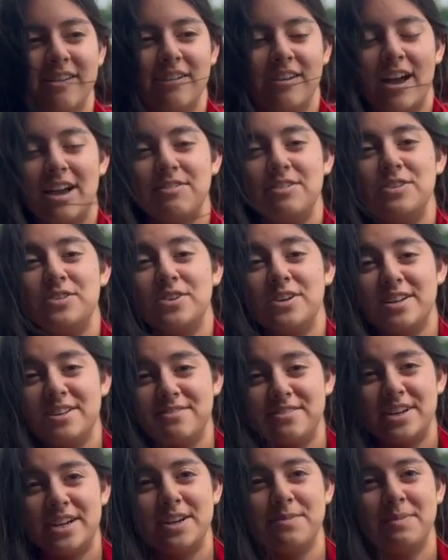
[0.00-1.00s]
I've enjoyed it
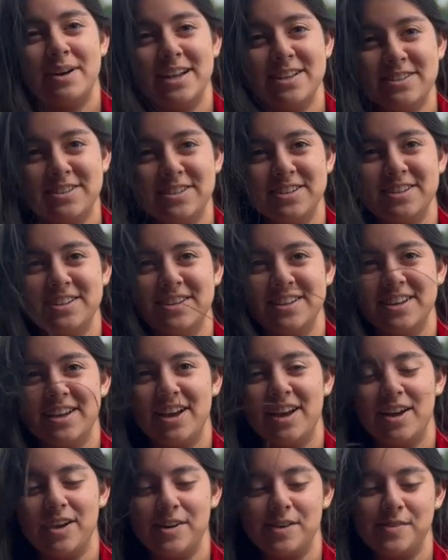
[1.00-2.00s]
very much.
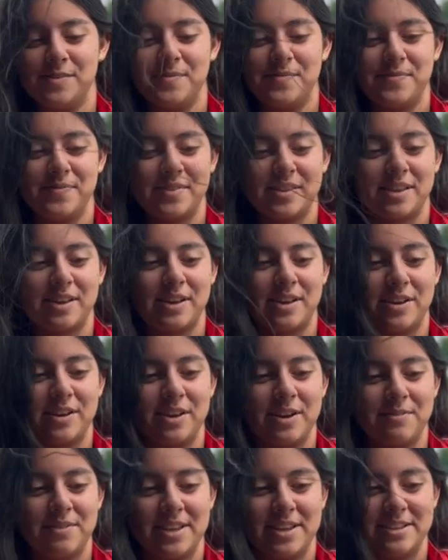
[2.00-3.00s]

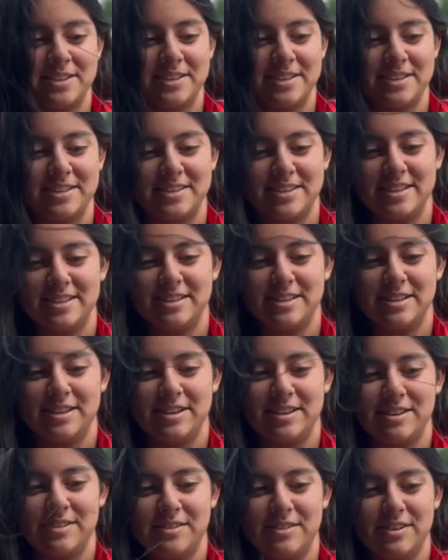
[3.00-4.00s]
Coming into this
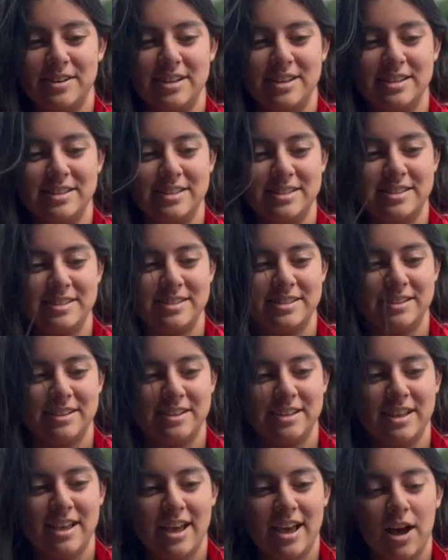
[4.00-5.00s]
season was
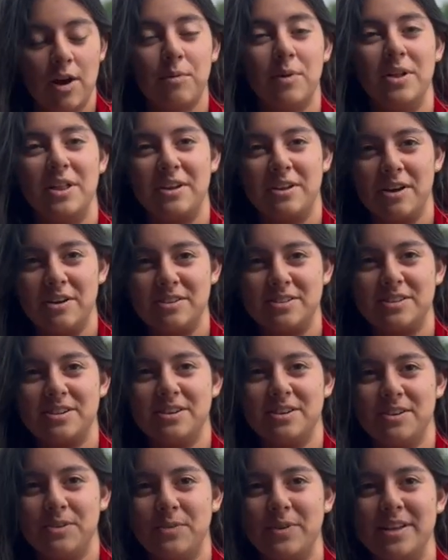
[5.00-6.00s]
a roller
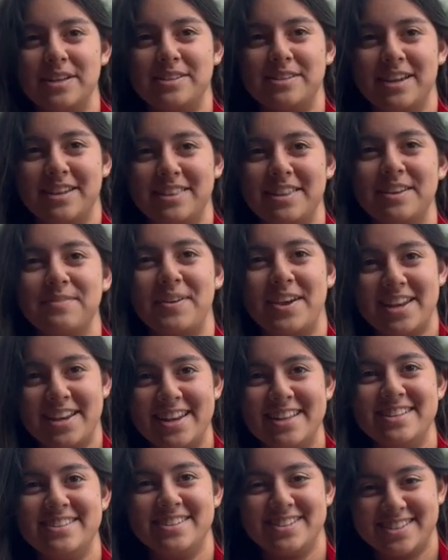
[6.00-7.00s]
coaster, which I think made it
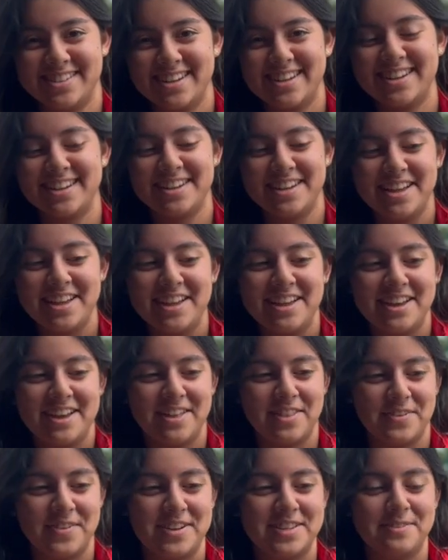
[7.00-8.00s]
interesting.
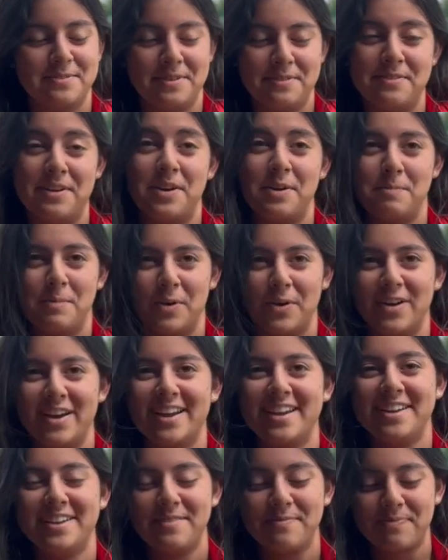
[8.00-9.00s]
Otherwise, it'd be very boring.